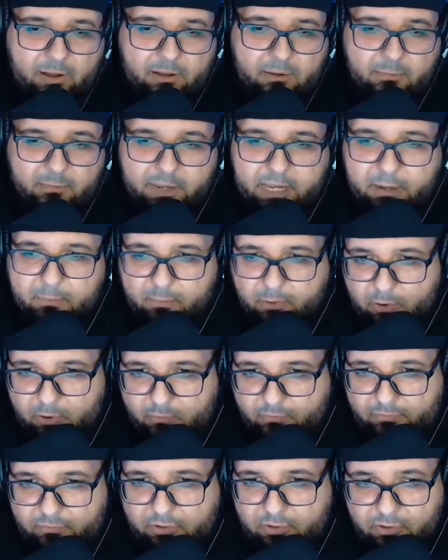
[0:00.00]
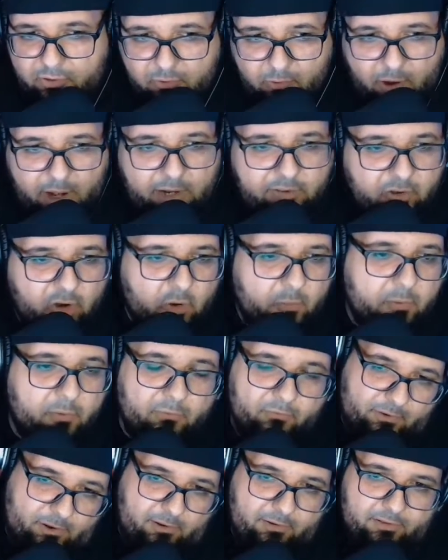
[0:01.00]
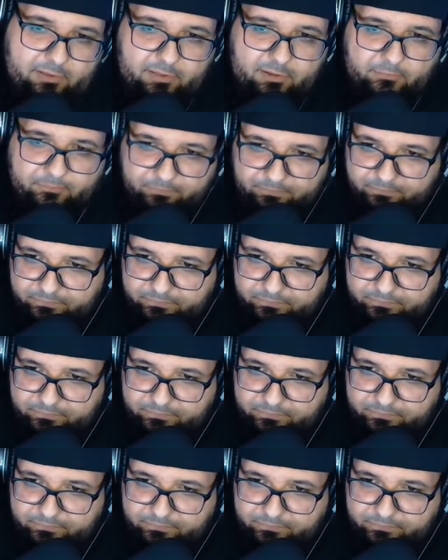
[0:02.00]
being moved to October 1st.